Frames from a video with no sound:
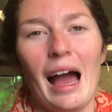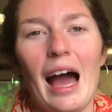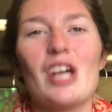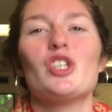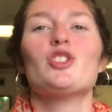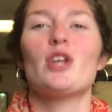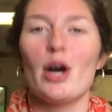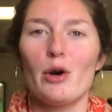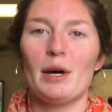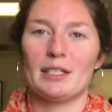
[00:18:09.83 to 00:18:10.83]
I
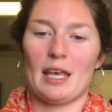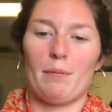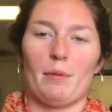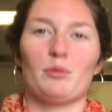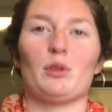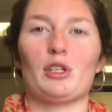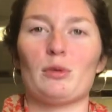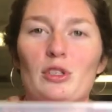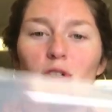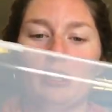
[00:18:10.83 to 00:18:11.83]
know escape rooms, what they're
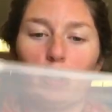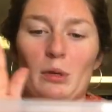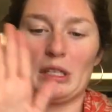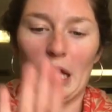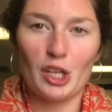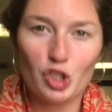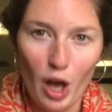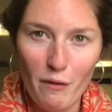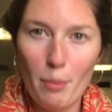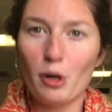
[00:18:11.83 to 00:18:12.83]
supposed to do is they're supposed to like
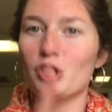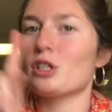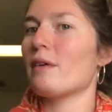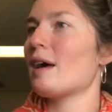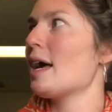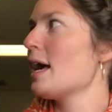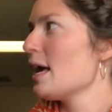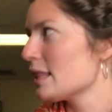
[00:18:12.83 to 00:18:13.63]
solve a portion of it,